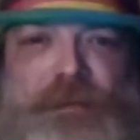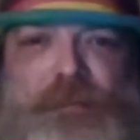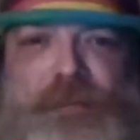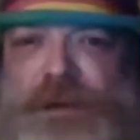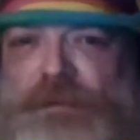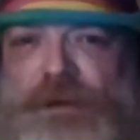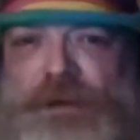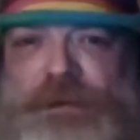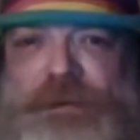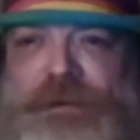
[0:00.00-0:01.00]

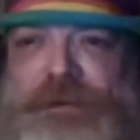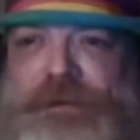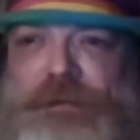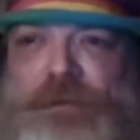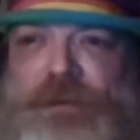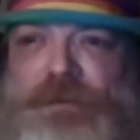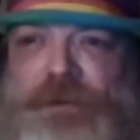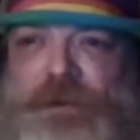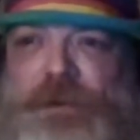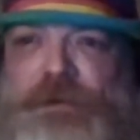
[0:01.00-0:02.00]
benevolent,
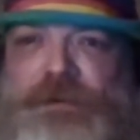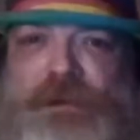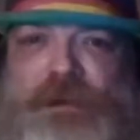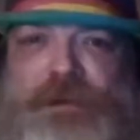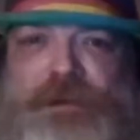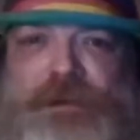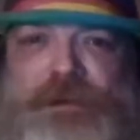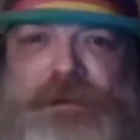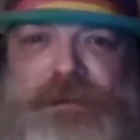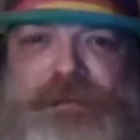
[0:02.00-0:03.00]
peaceful contact
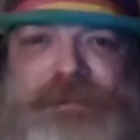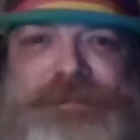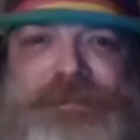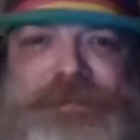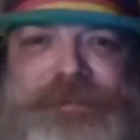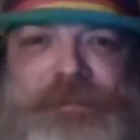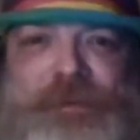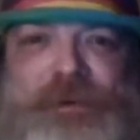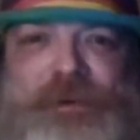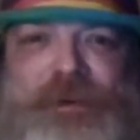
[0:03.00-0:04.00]

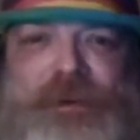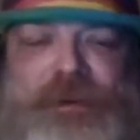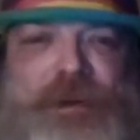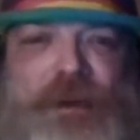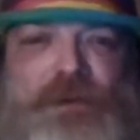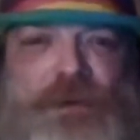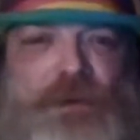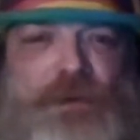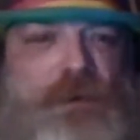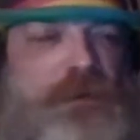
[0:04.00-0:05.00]
with
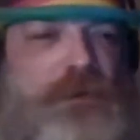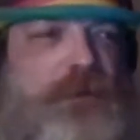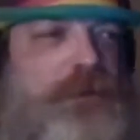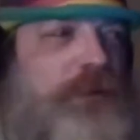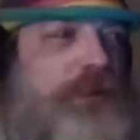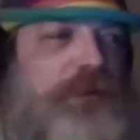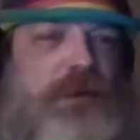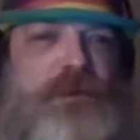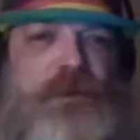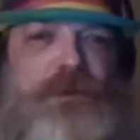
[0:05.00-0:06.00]
extraterrestrial
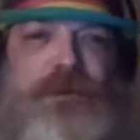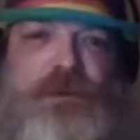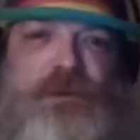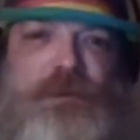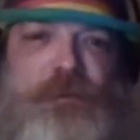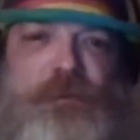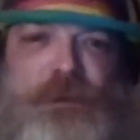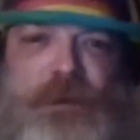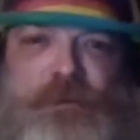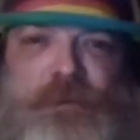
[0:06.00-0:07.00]
intelligence, if you
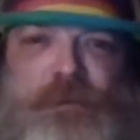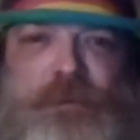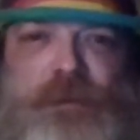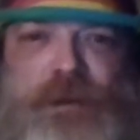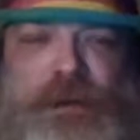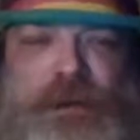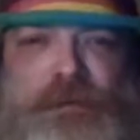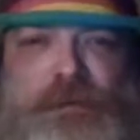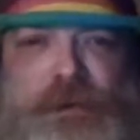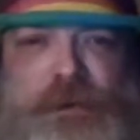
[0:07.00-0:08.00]
believe that kind
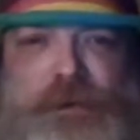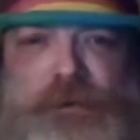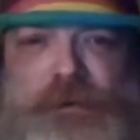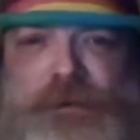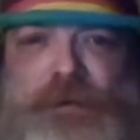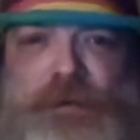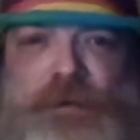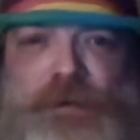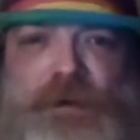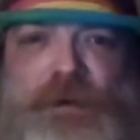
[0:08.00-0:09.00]
of thing,
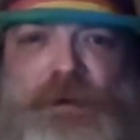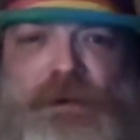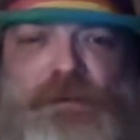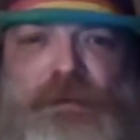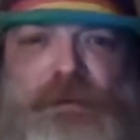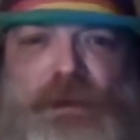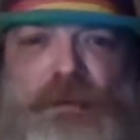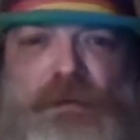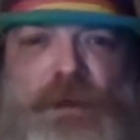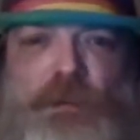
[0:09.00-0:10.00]
or at least
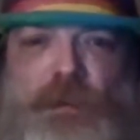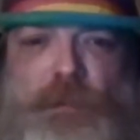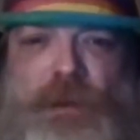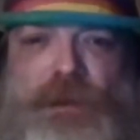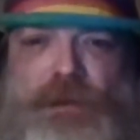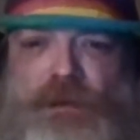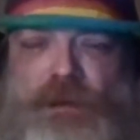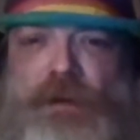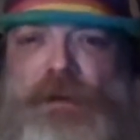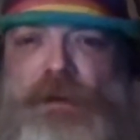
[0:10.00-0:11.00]
have an open mind.
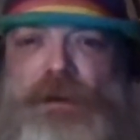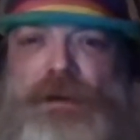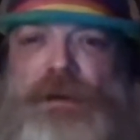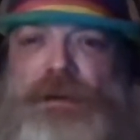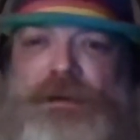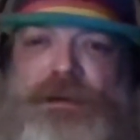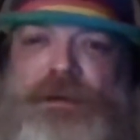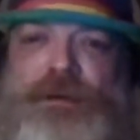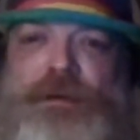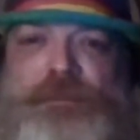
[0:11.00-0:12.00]

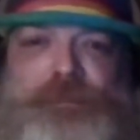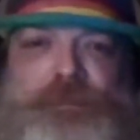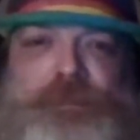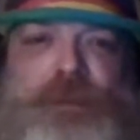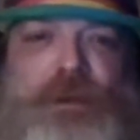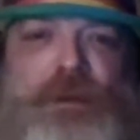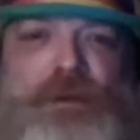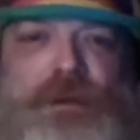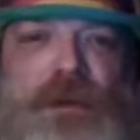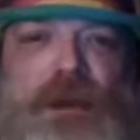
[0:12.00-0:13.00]
And
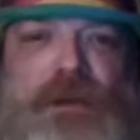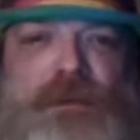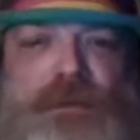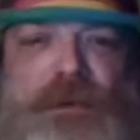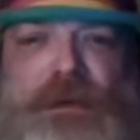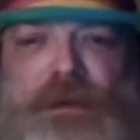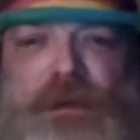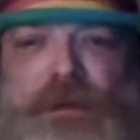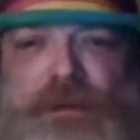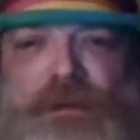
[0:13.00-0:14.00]
tonight
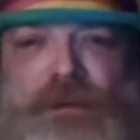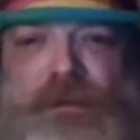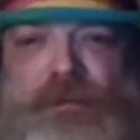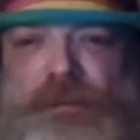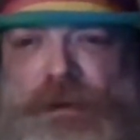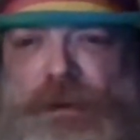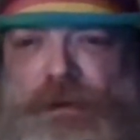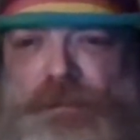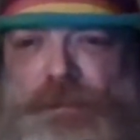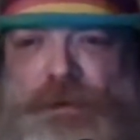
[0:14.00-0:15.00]
we're
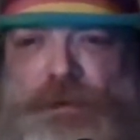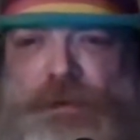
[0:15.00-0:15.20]
live with